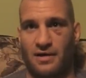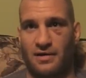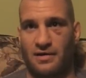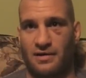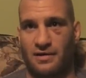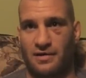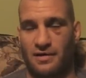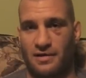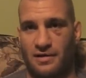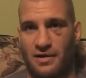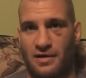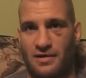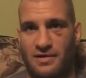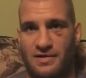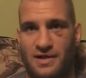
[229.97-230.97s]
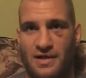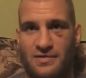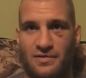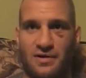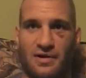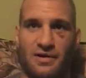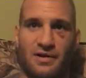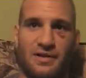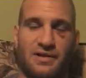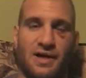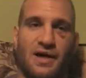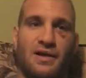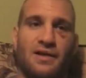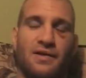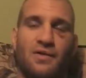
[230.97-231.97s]
the schedule got a little
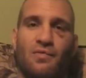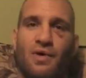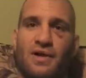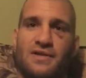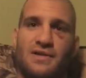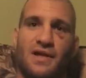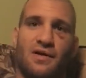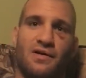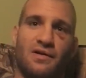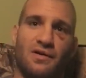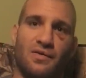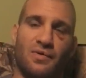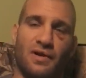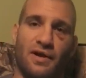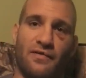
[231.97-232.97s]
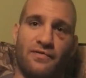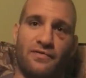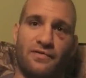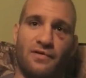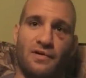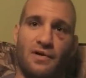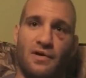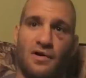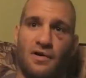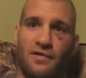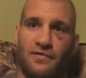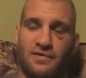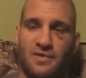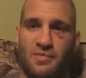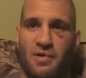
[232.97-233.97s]
tight. And then Wednesday, we left
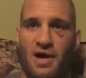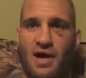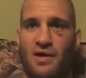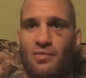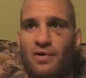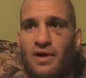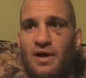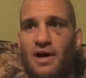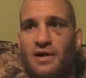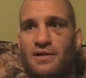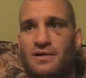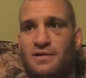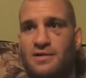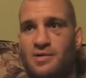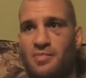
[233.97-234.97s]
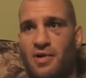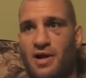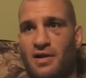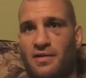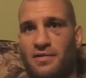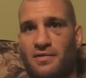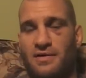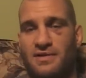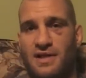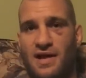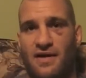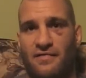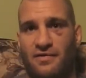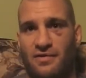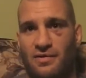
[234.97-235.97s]
for Japan. We got to Japan Thursday
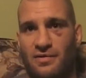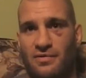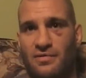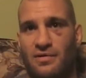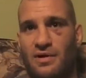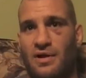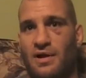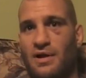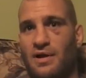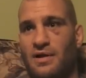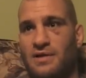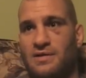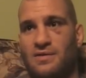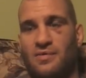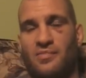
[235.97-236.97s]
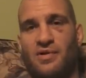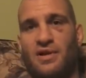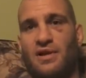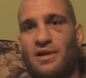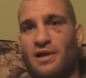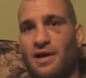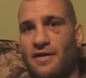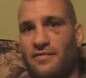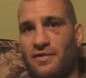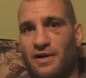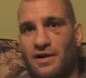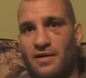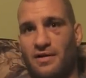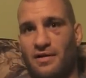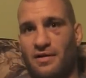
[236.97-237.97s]
afternoon. So immediately
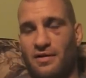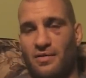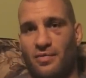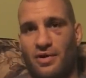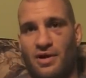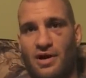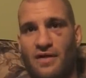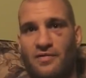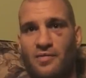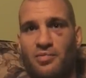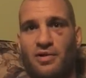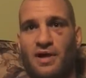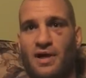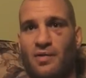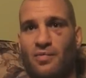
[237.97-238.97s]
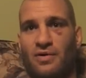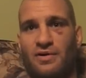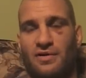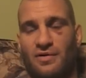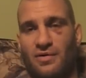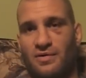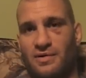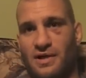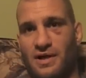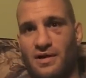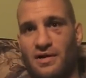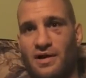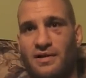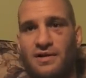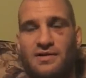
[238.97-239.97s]
after, we got off the plane, went to the
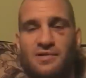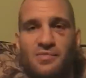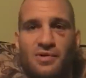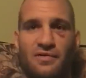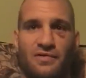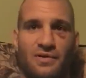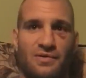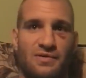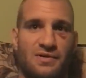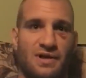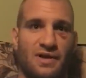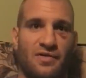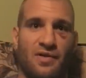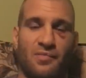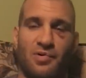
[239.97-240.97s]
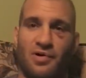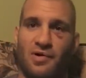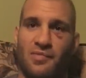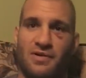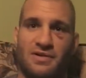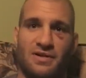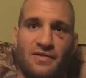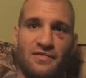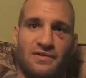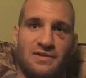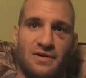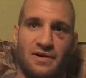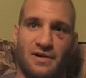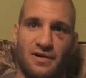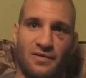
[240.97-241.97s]
hotel. I did some interviews and then put all my stuff and
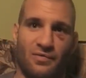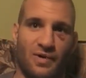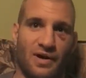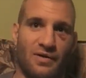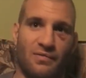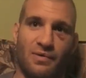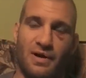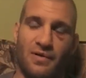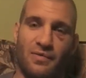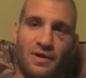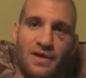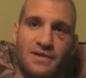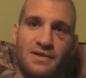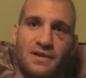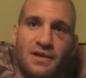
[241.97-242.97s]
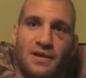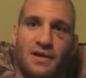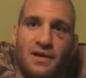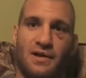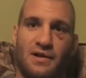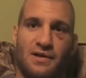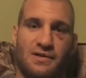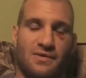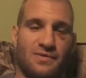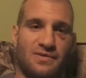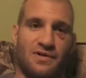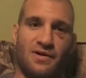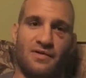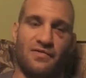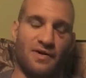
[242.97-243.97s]
started cutting weight right away. So it was
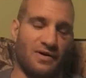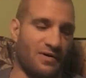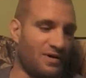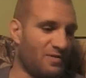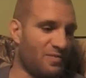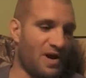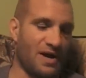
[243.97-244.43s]
all very back to